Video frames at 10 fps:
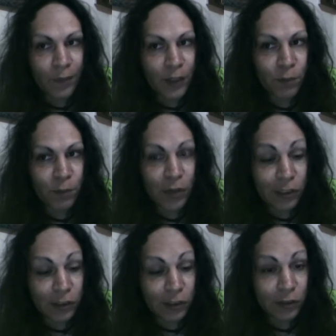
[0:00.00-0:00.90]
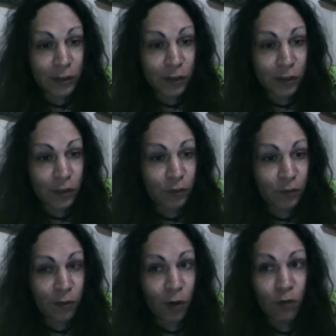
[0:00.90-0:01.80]
This person is
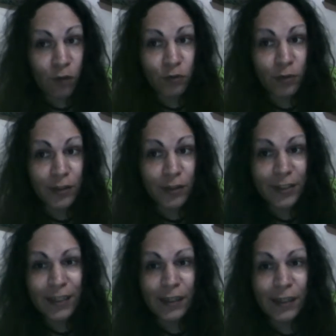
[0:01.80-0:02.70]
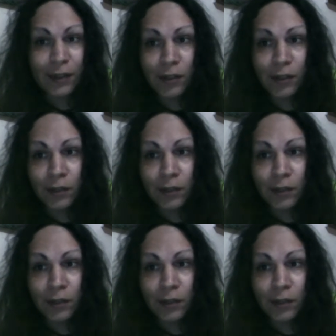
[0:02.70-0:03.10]
involved with the...